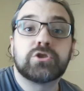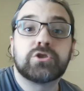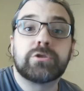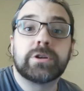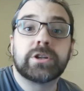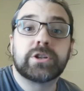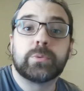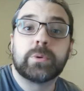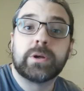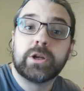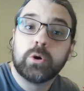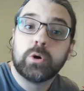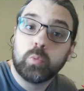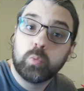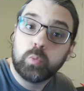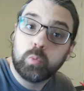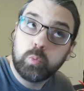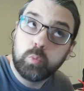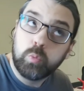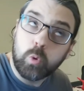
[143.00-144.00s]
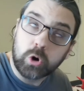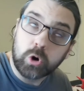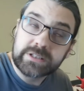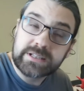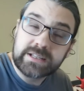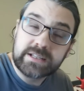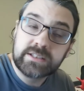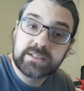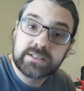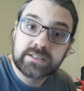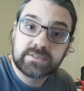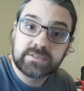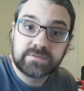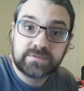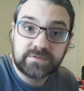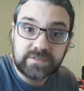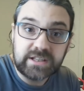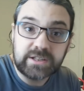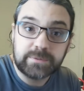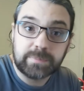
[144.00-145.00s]
straight away, what is
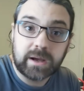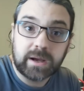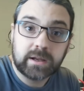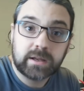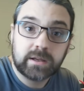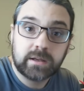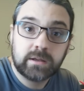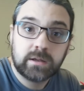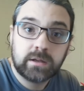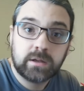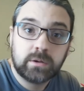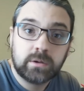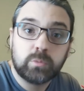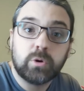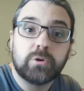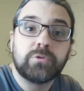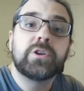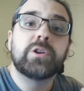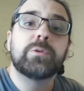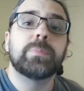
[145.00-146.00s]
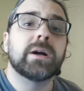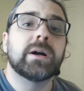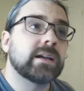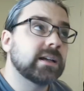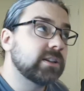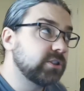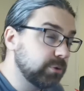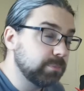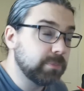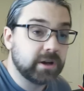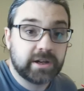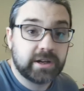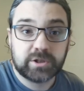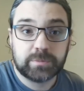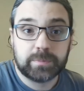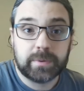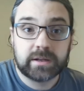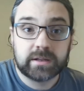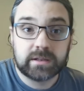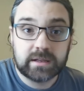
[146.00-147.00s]
feedback? Well, feedback, as you might
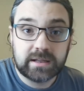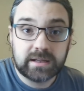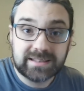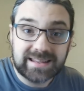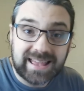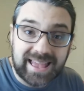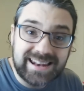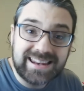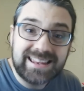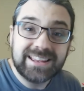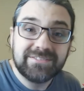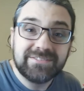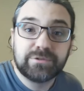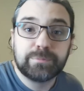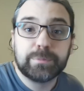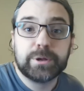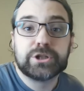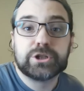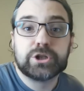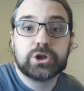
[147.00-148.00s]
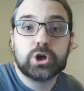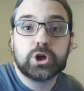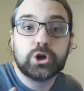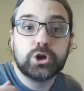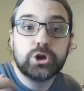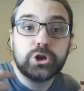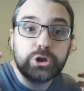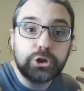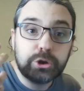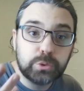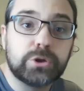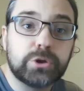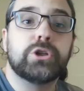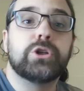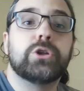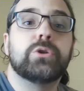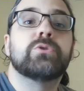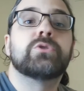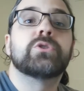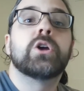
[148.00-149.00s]
expect, is any information you can
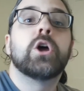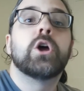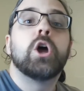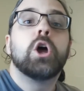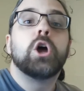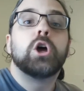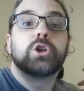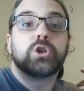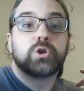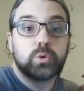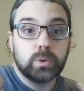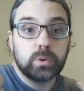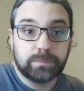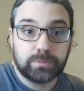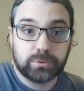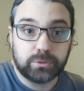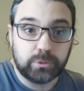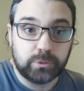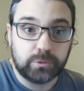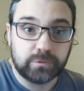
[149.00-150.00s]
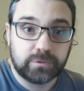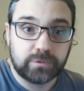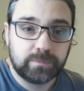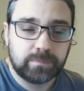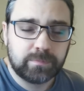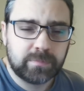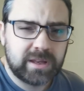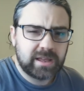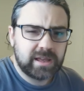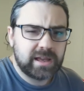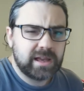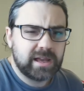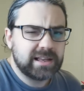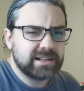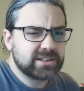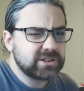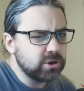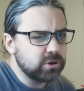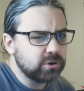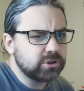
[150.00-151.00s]
use to improve.
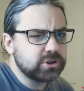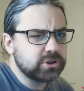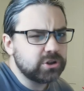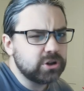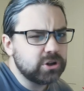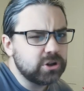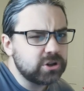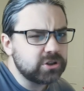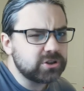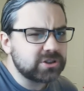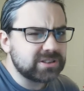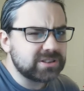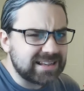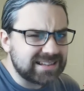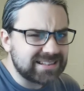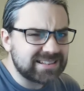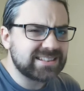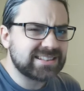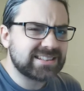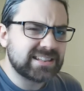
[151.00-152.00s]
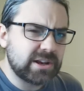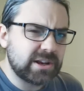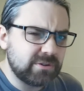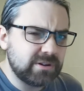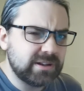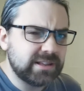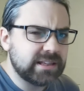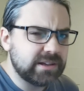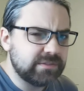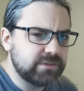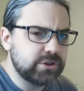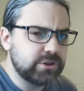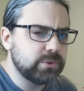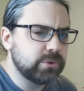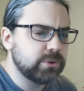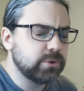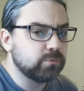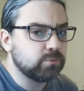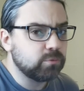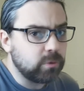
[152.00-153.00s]
It's not just necessarily giving you
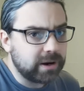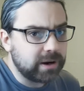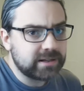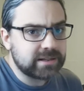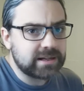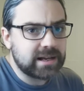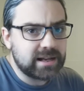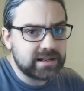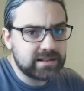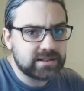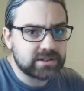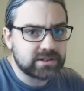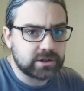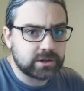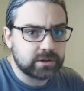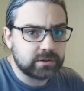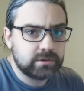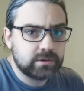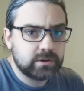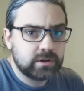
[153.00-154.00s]
the right answer.